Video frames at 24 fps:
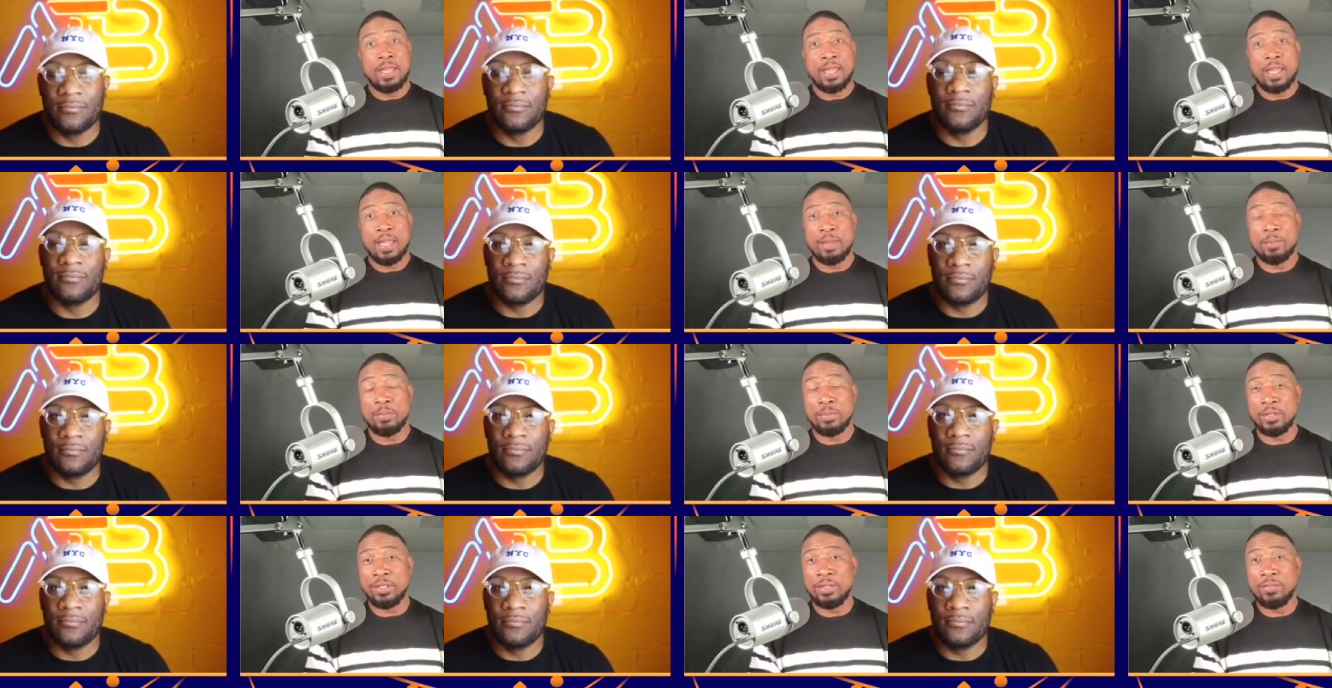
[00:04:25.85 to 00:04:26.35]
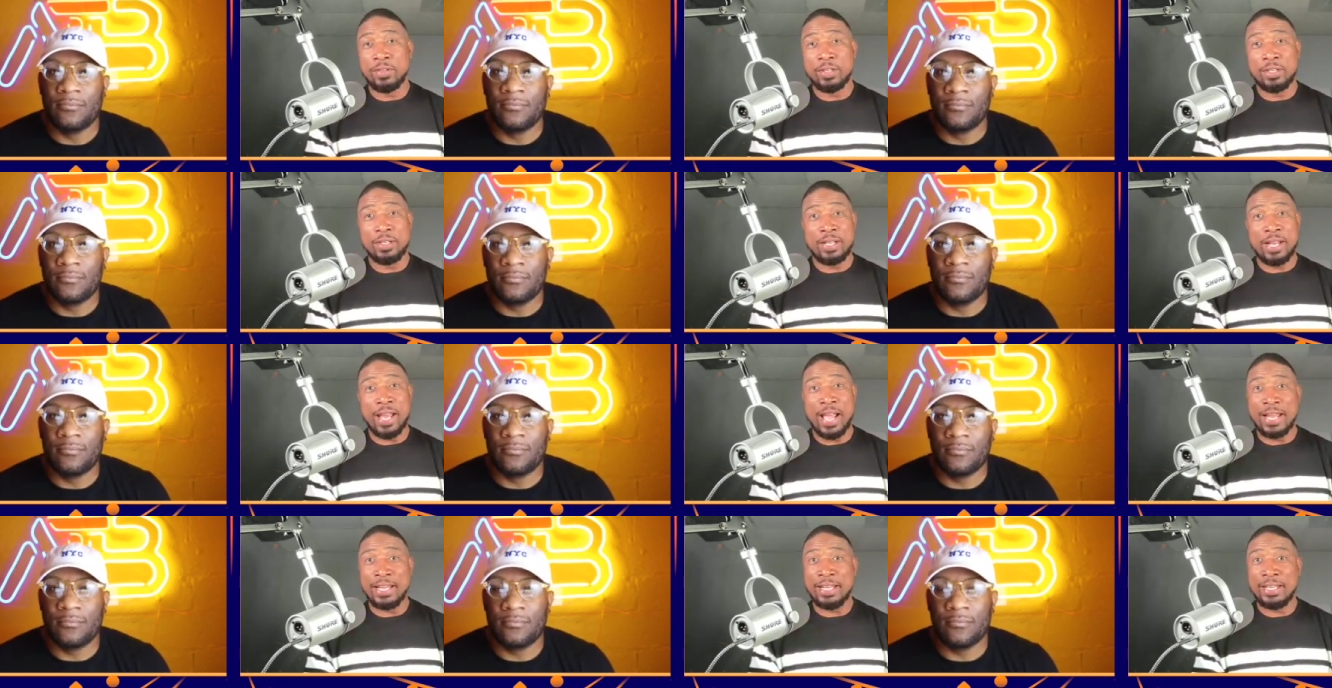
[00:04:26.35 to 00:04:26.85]
Speaker 1: And believe it or
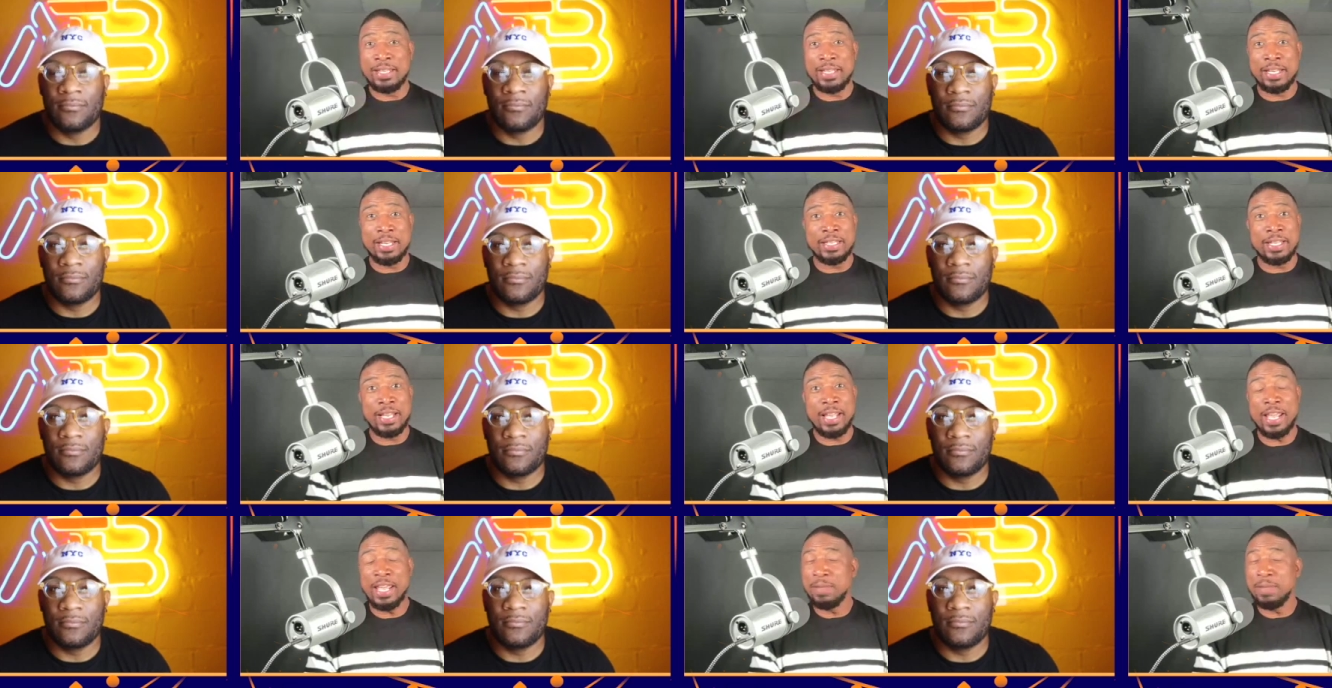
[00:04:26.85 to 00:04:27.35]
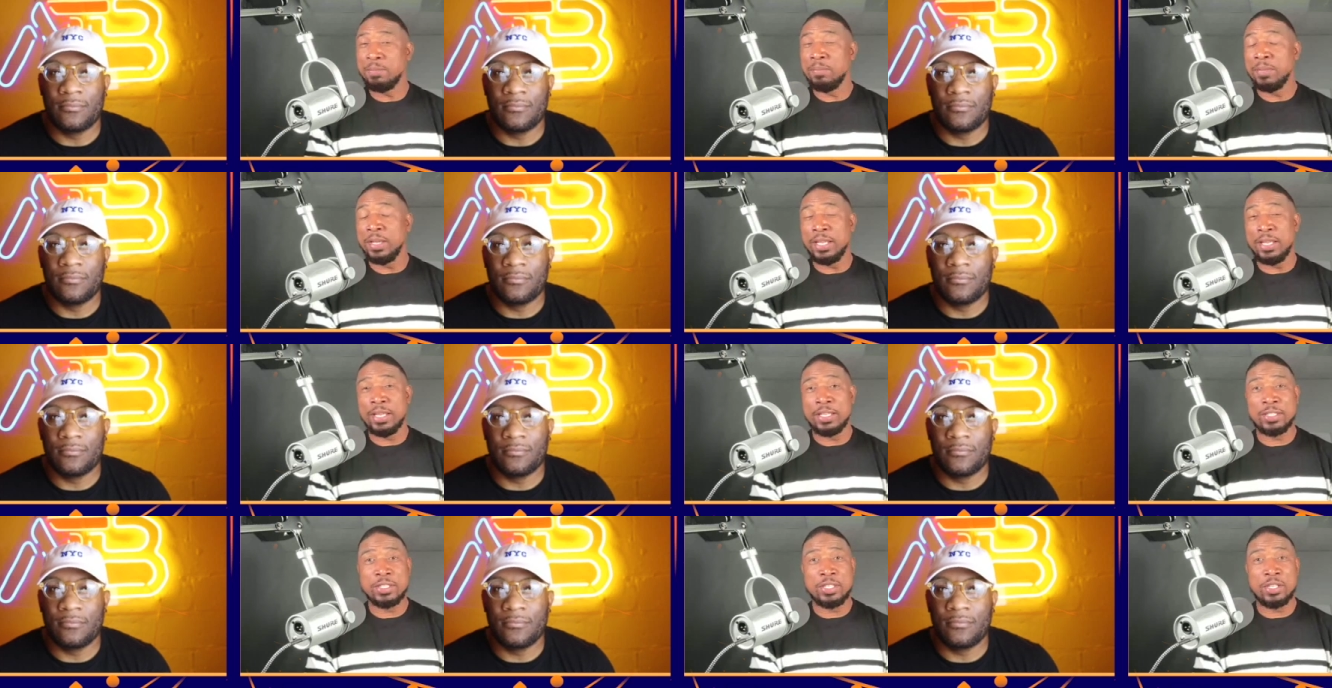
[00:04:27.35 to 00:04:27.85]
not, it didn't hit me
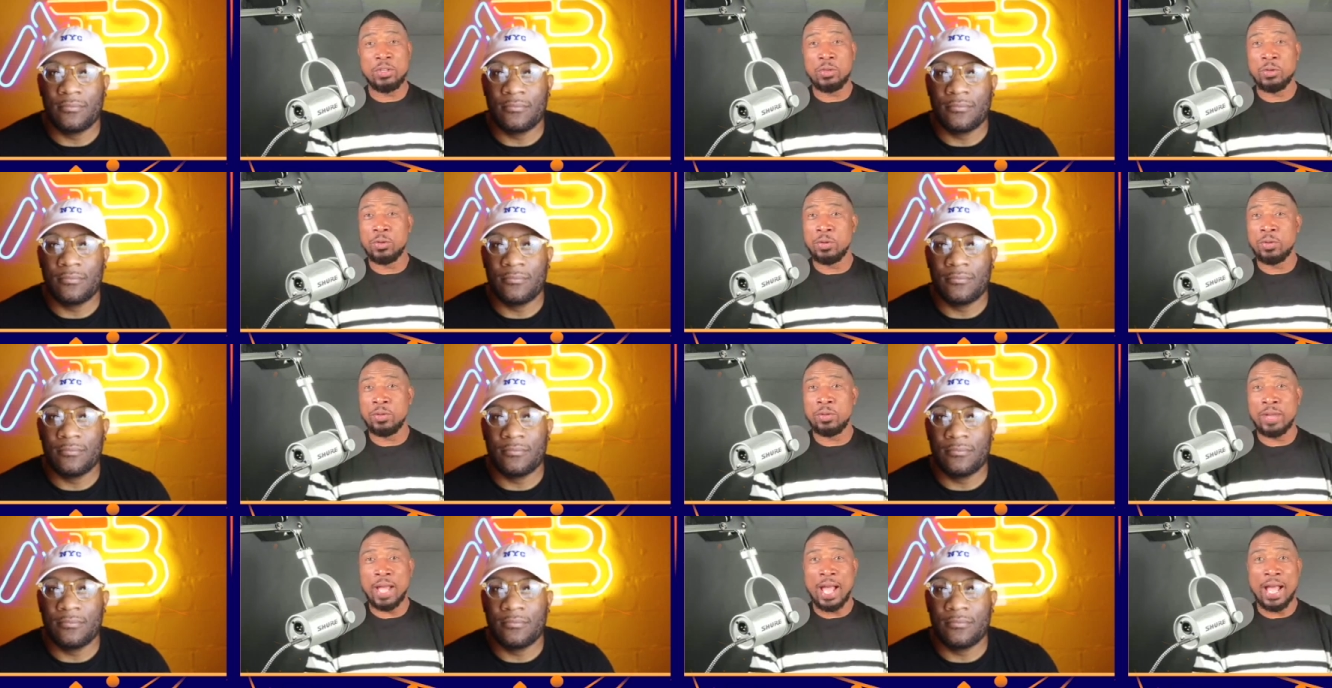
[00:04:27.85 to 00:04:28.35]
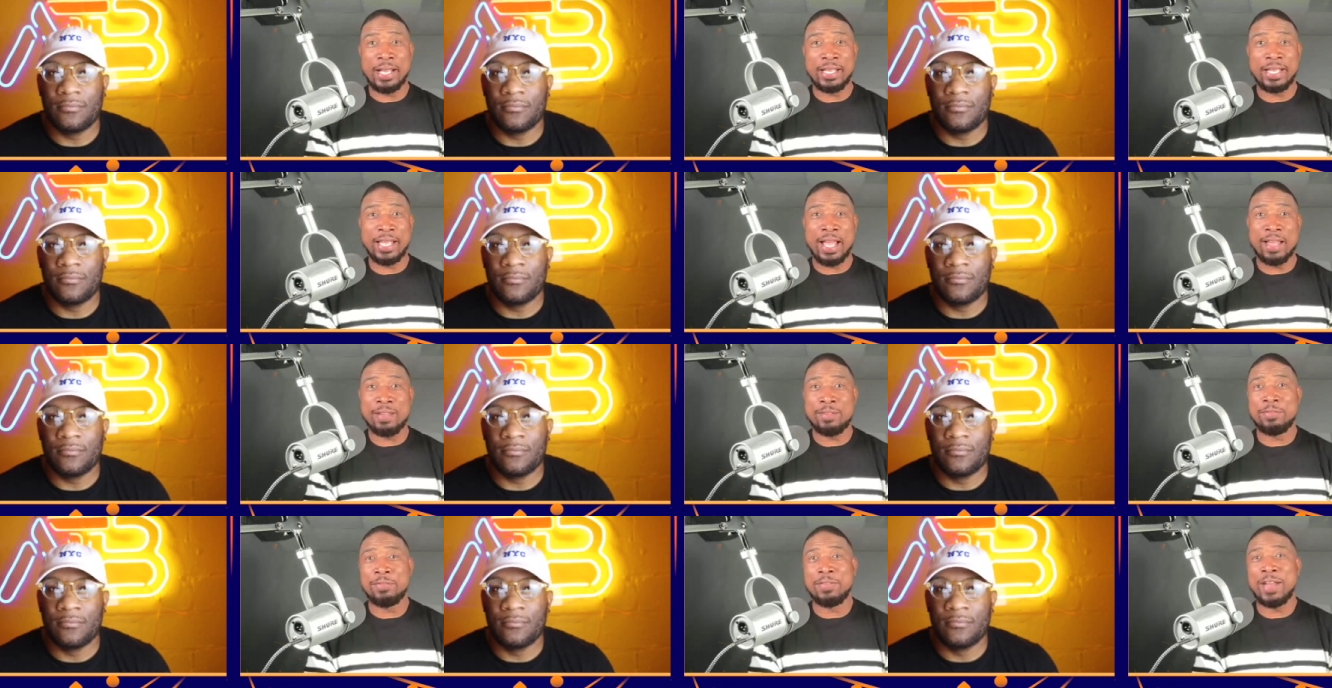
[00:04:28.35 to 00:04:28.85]
until I
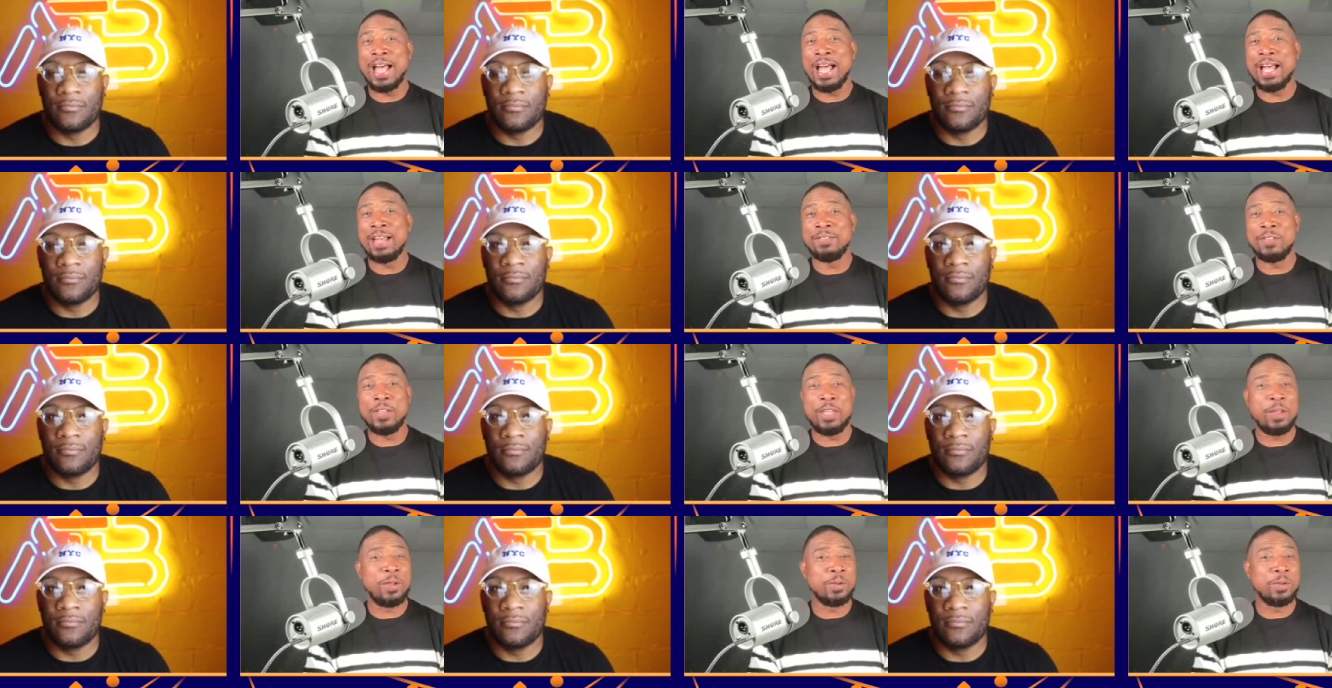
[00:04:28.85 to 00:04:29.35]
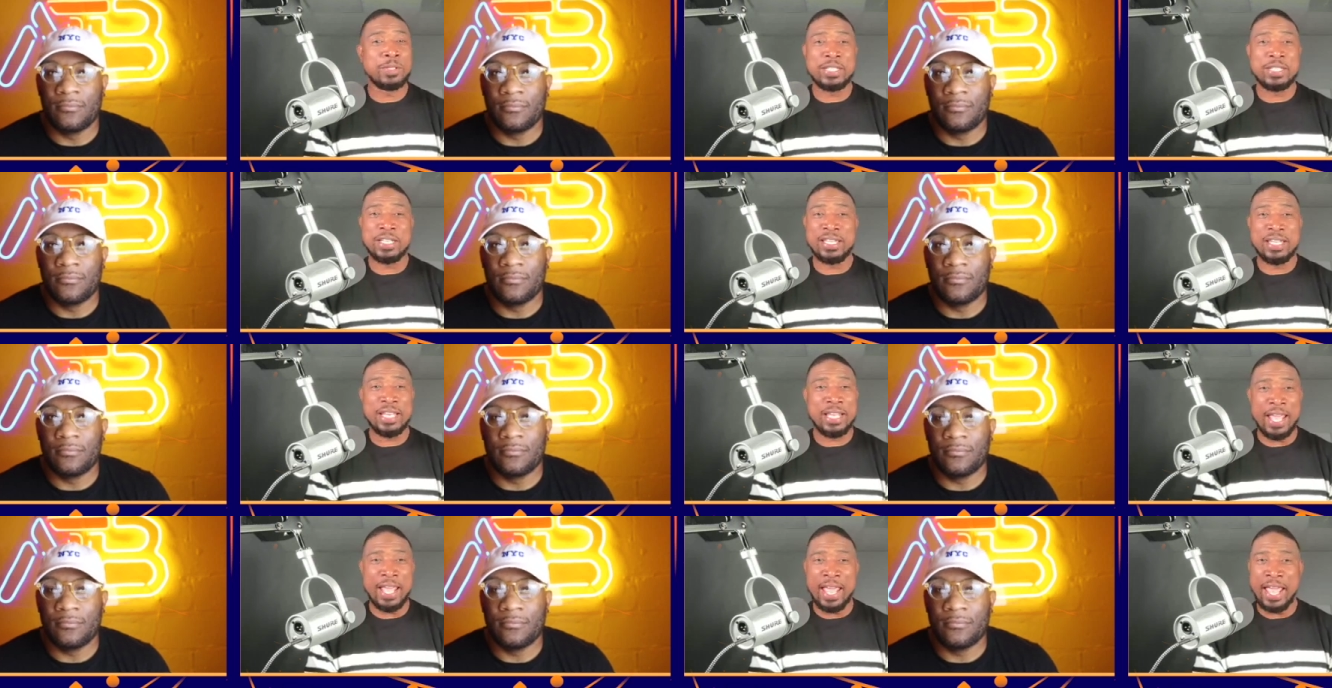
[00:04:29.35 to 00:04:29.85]
got five years in the
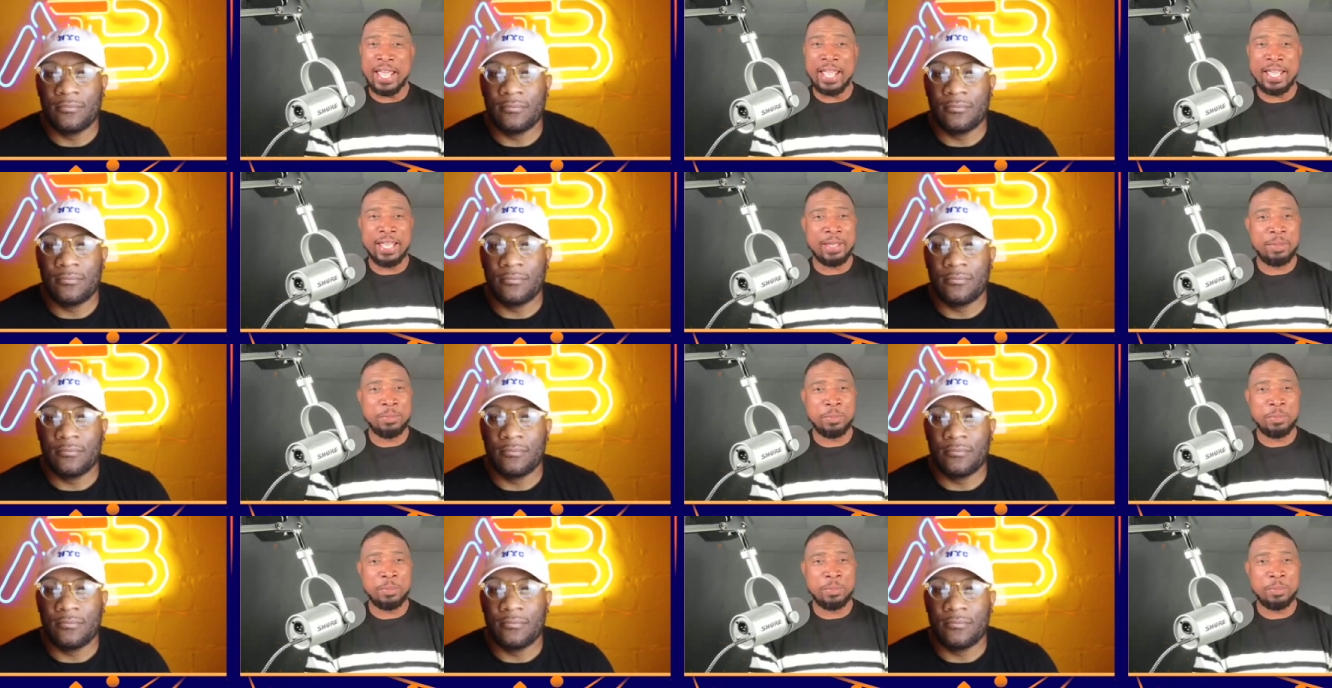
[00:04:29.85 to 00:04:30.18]
game,